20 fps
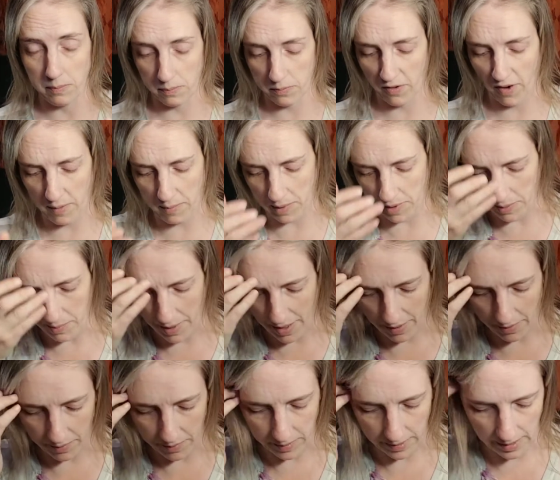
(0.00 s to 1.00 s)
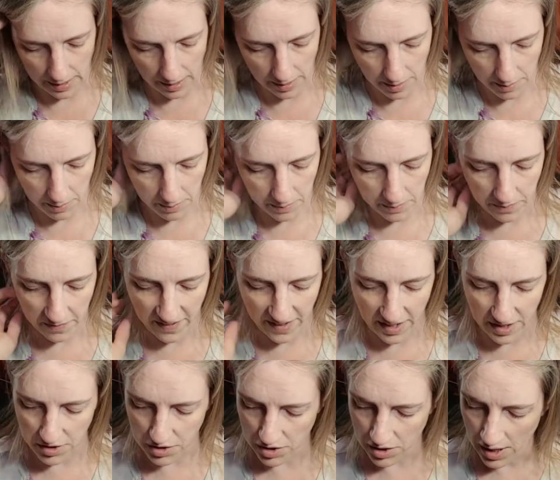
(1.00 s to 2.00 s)
framing them out and getting them
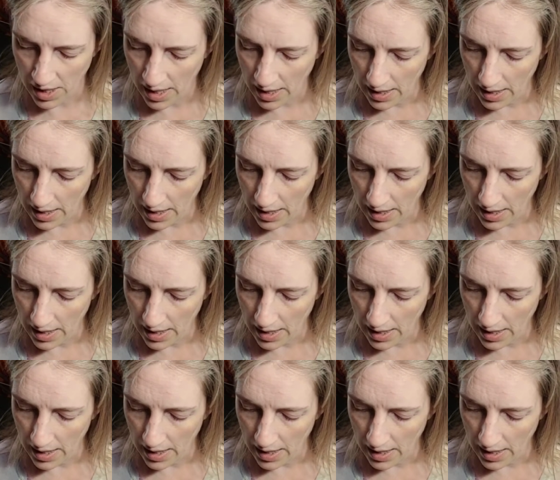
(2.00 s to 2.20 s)
finished.